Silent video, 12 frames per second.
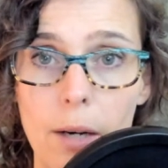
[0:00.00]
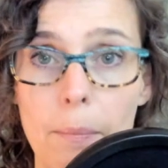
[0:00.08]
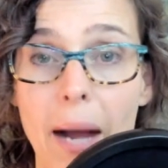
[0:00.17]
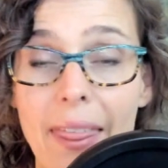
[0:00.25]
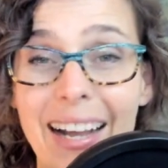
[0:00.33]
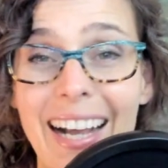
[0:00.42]

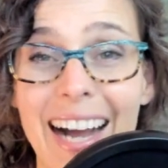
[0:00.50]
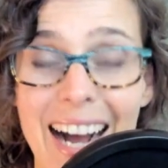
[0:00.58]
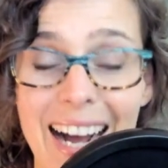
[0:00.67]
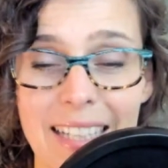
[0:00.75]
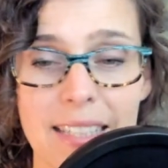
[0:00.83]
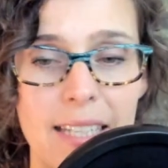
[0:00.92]
by the
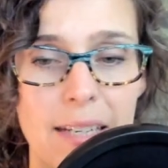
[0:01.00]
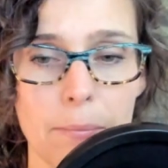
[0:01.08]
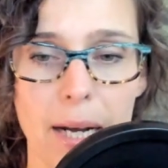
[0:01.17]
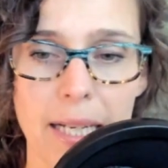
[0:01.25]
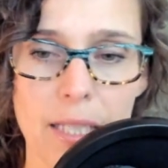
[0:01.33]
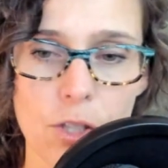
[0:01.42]
guides, and
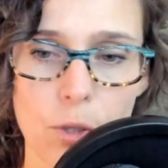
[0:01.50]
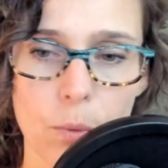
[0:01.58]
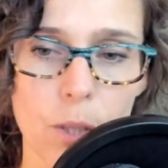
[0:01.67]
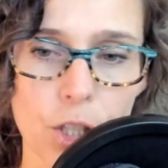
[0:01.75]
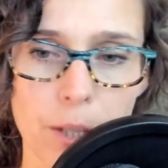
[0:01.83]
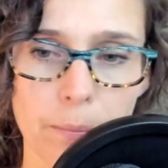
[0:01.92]
by
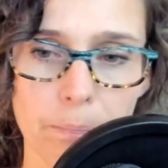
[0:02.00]
intuition.